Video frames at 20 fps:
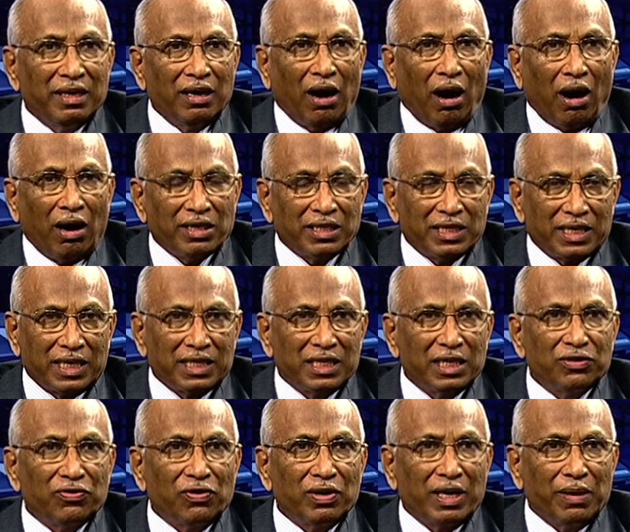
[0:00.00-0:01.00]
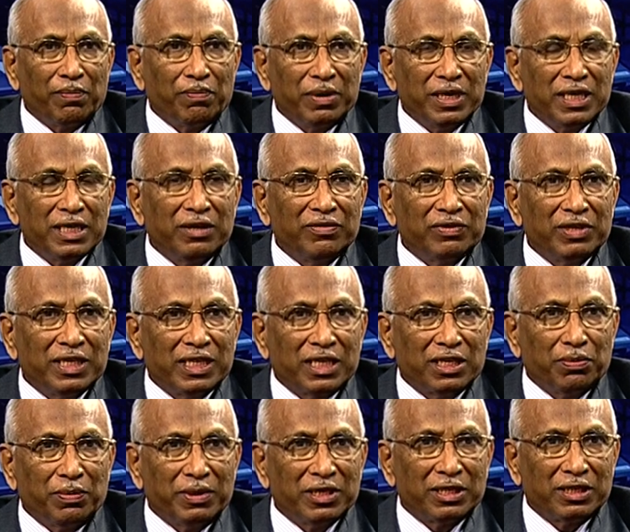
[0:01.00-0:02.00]
on successful completion of the
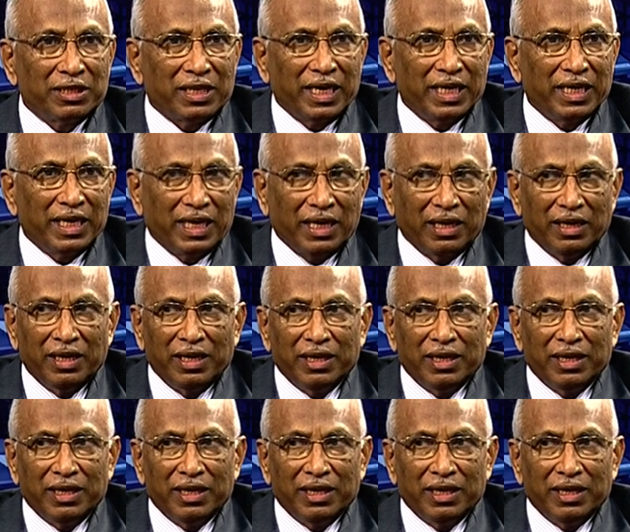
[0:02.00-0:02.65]
six months training,